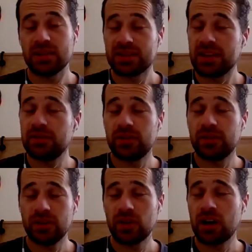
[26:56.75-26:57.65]
safer
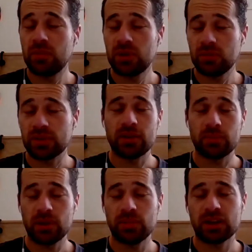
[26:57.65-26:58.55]
environment without the
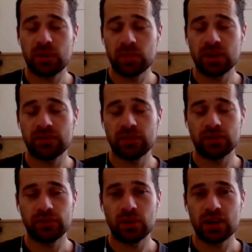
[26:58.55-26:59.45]
public coming in for a
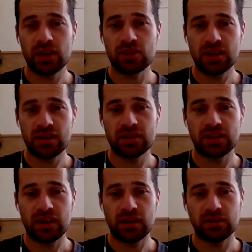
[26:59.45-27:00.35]
few extra days to
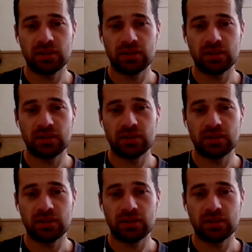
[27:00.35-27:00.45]
get